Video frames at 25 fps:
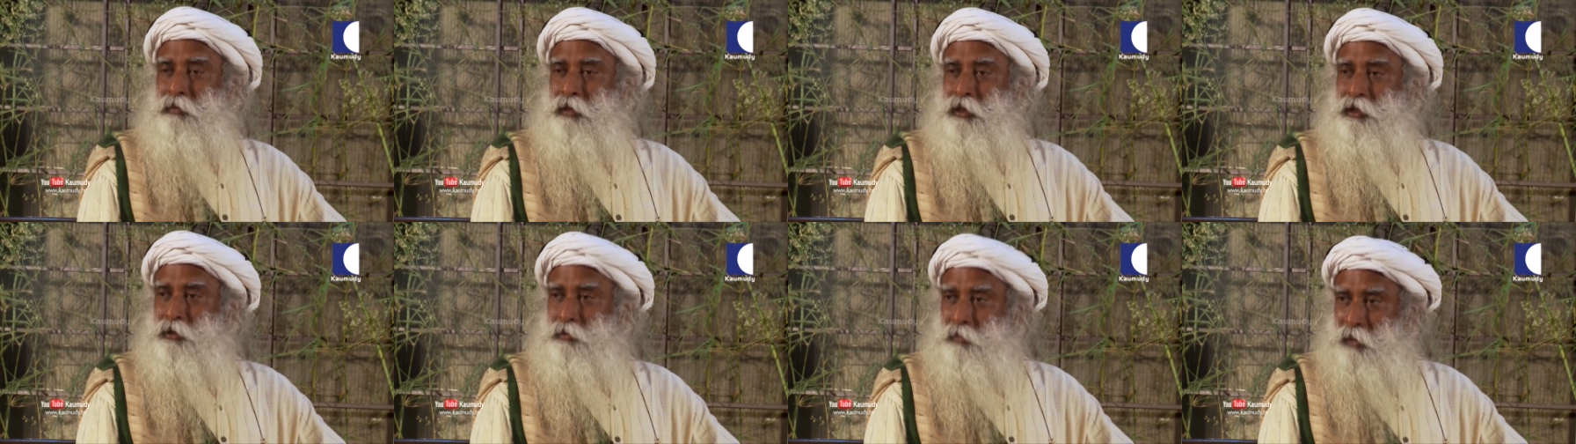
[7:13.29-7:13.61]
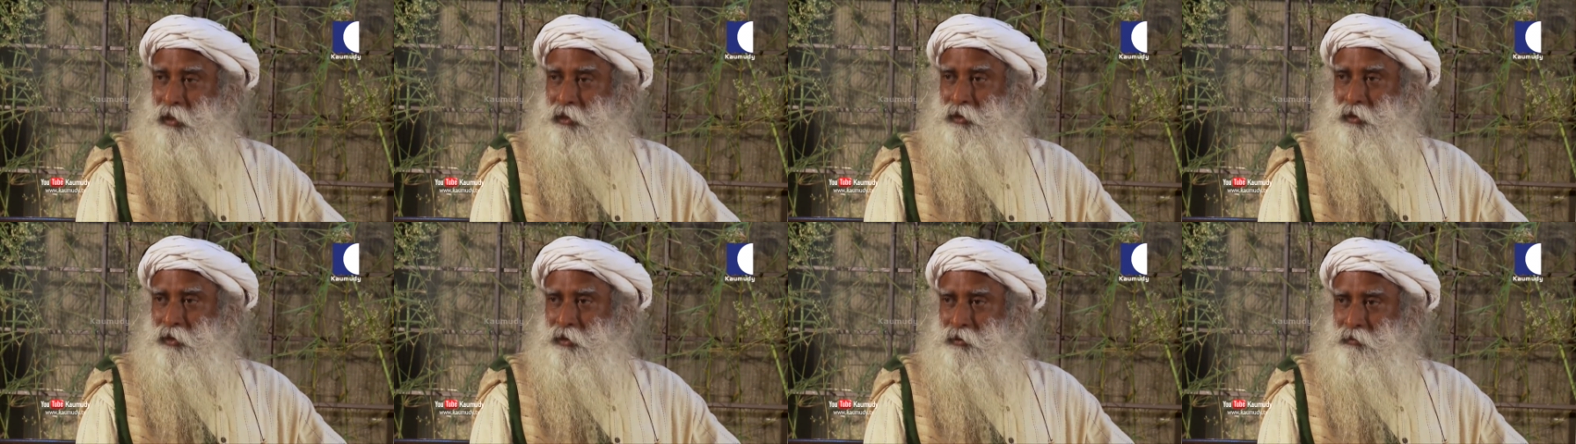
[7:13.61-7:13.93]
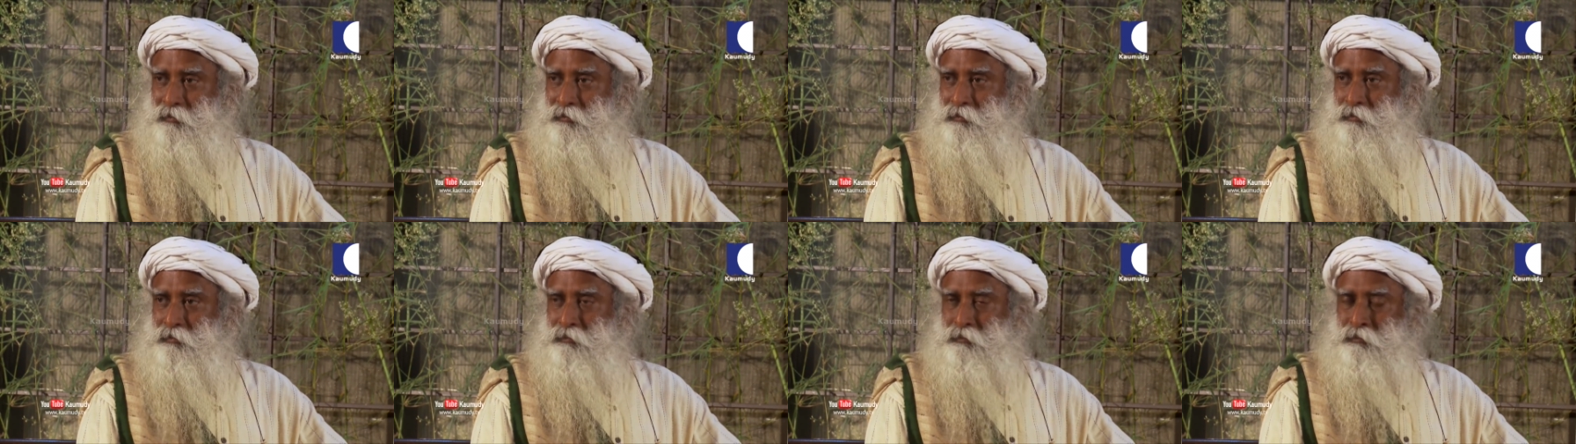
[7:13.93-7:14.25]
much better.
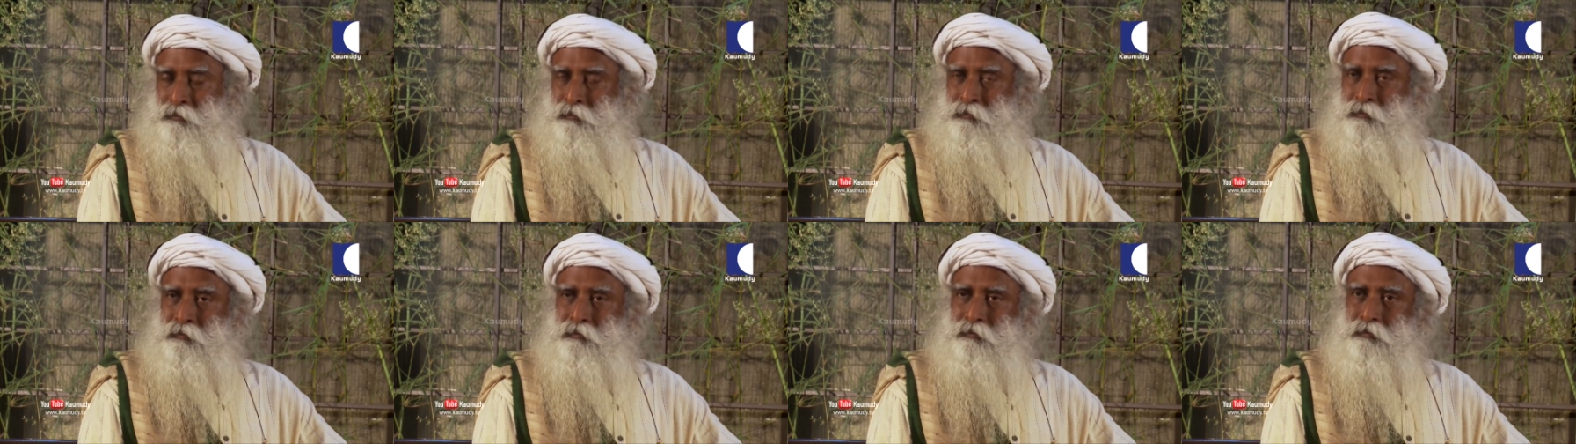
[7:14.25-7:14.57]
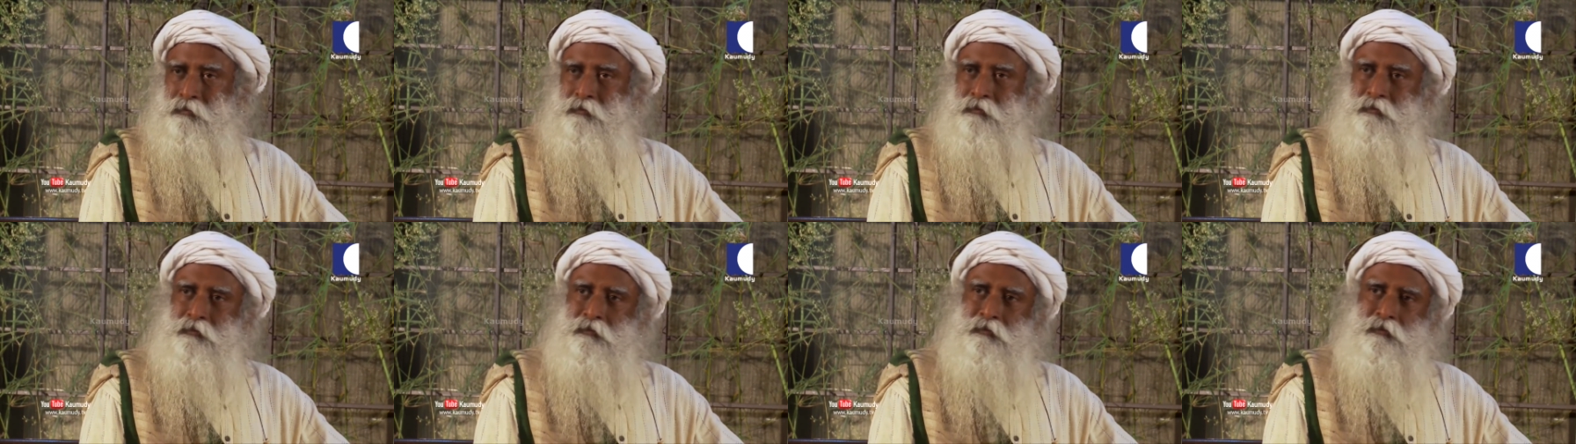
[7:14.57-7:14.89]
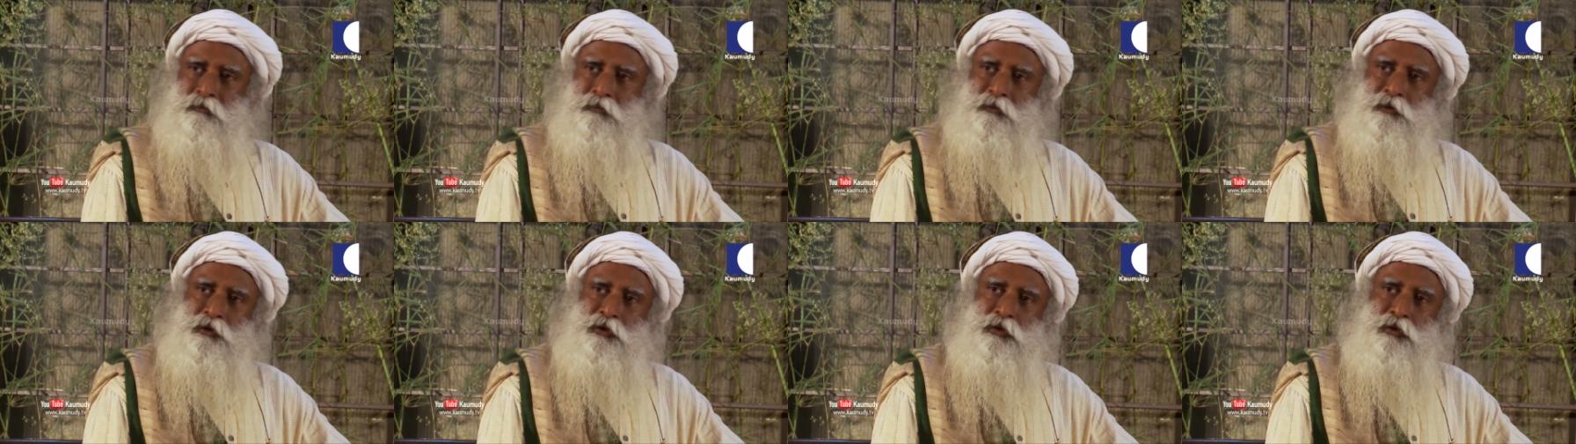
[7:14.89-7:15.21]

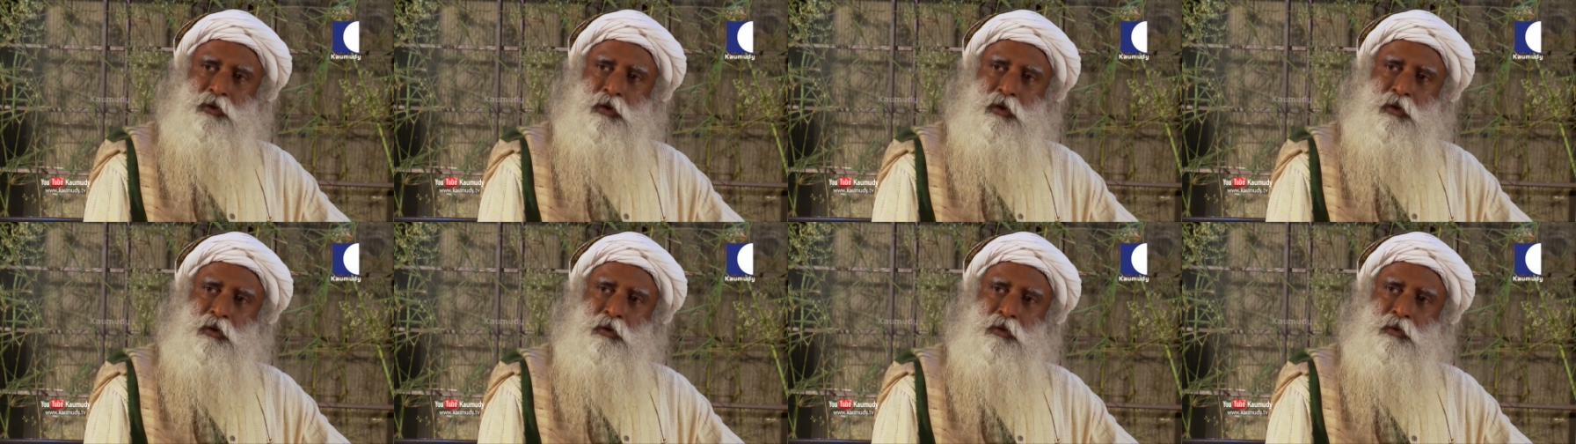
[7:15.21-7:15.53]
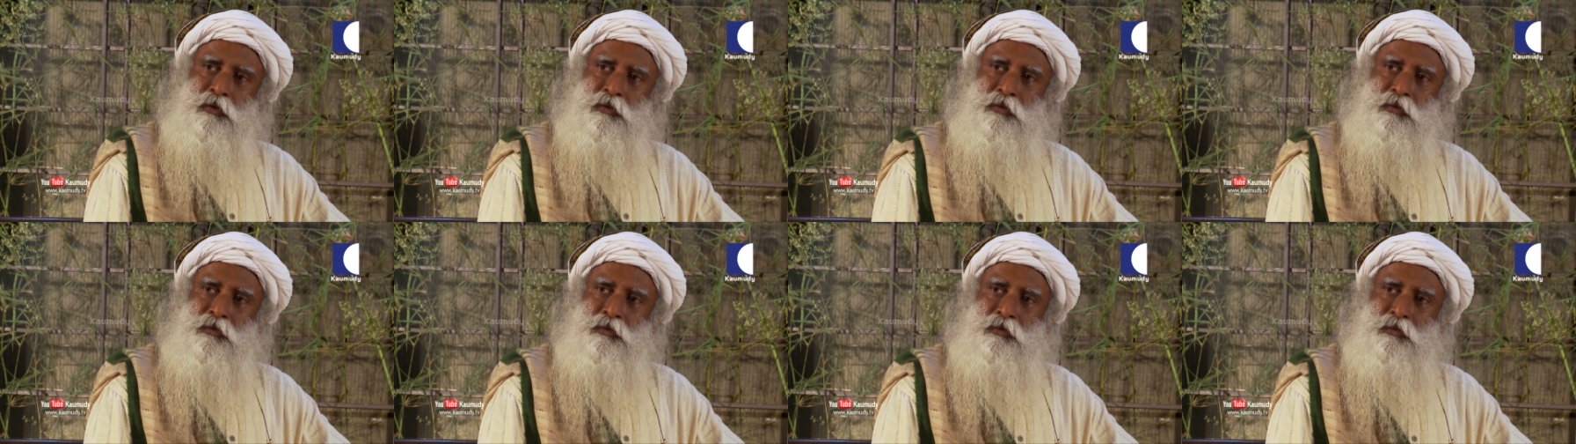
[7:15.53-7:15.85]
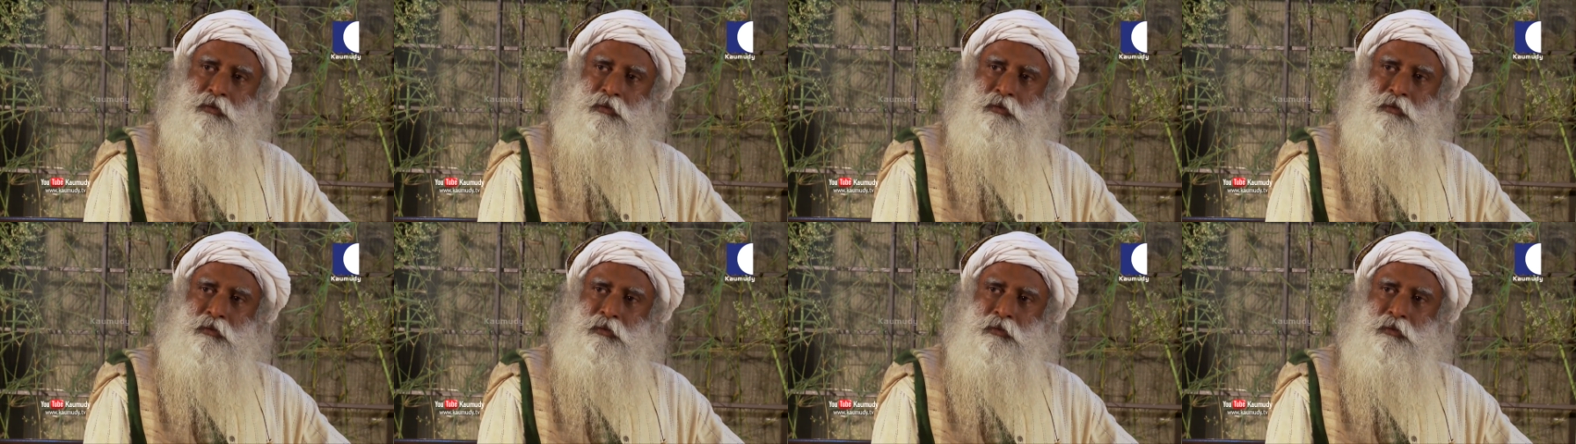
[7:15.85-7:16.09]
So,